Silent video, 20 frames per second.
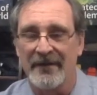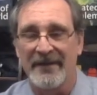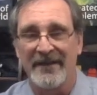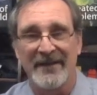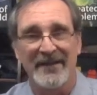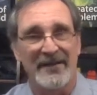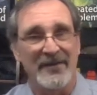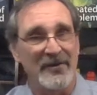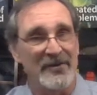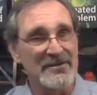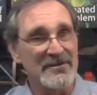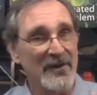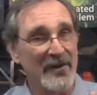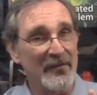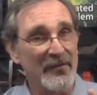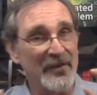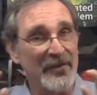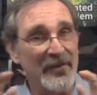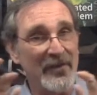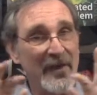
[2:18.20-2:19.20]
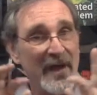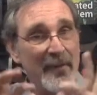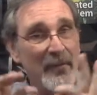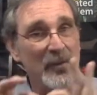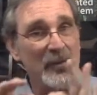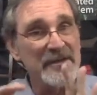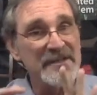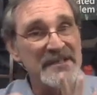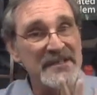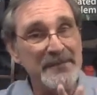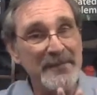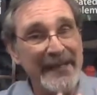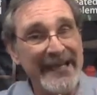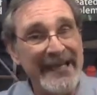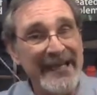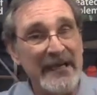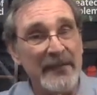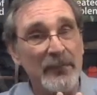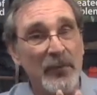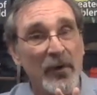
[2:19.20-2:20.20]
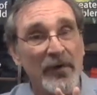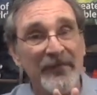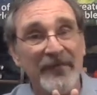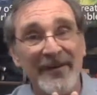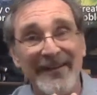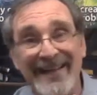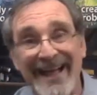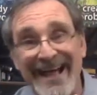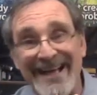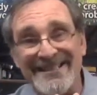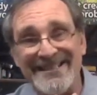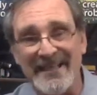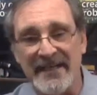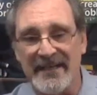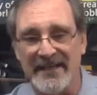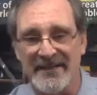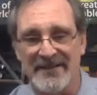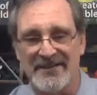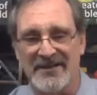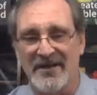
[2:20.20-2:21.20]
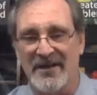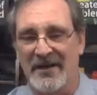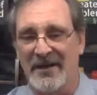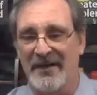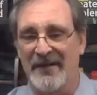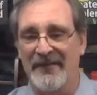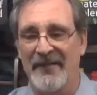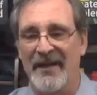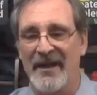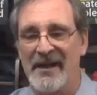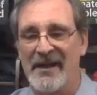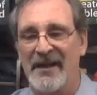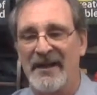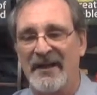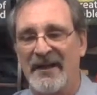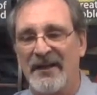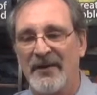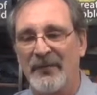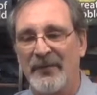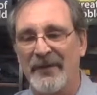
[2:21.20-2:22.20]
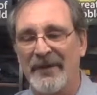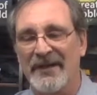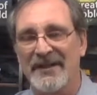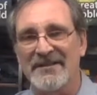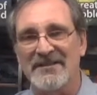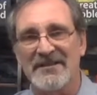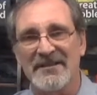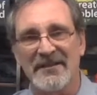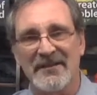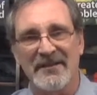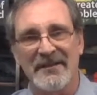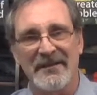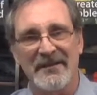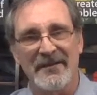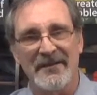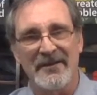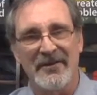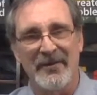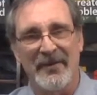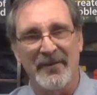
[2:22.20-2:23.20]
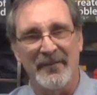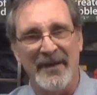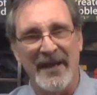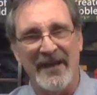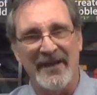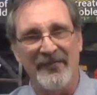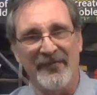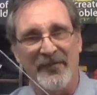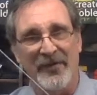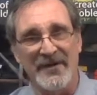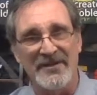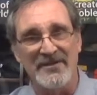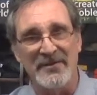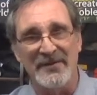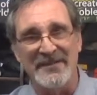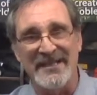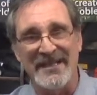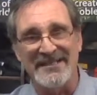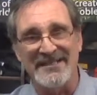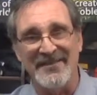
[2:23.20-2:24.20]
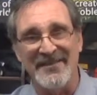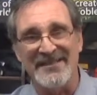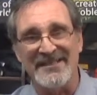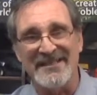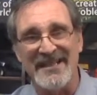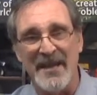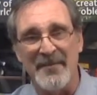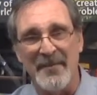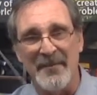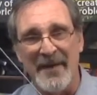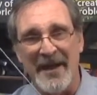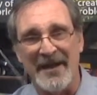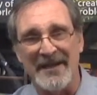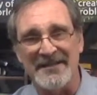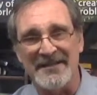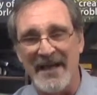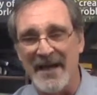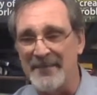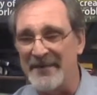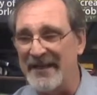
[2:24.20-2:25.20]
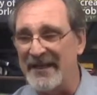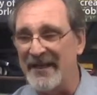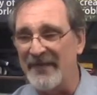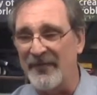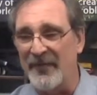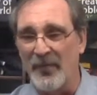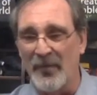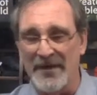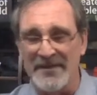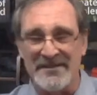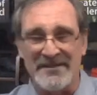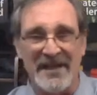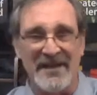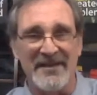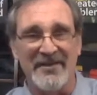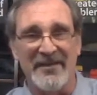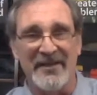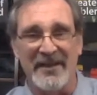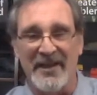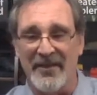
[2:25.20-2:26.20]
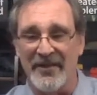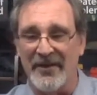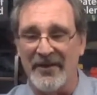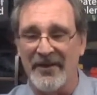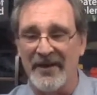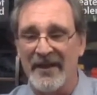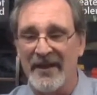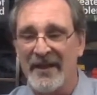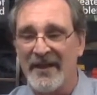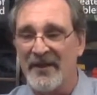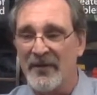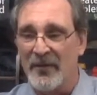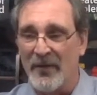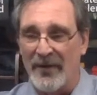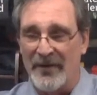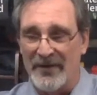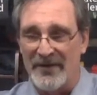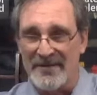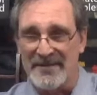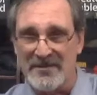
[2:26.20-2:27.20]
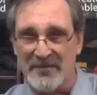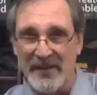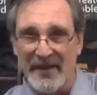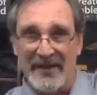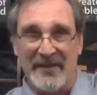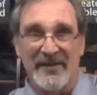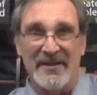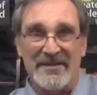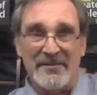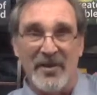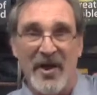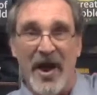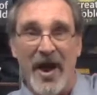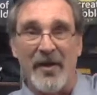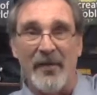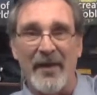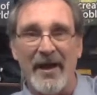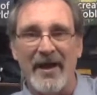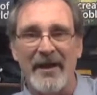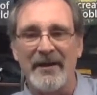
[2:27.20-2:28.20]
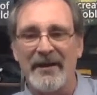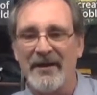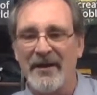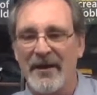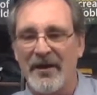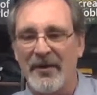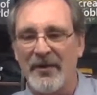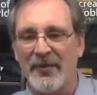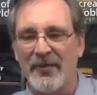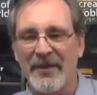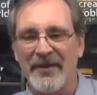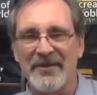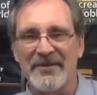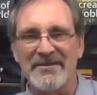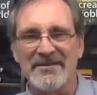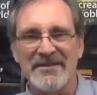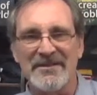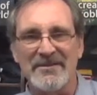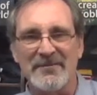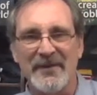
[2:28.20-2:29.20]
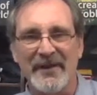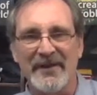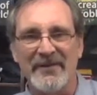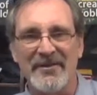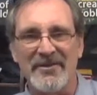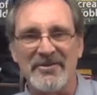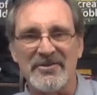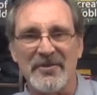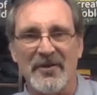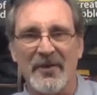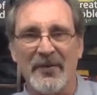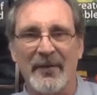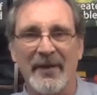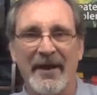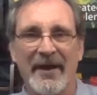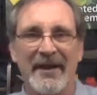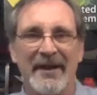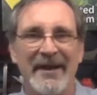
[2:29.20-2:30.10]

It goes with a lot more speed, more velocity, it's called, when it's going back and forth. So it takes it the same amount of time to get from one side to the other, whether it's swinging this long way or whether it's just swinging this short way.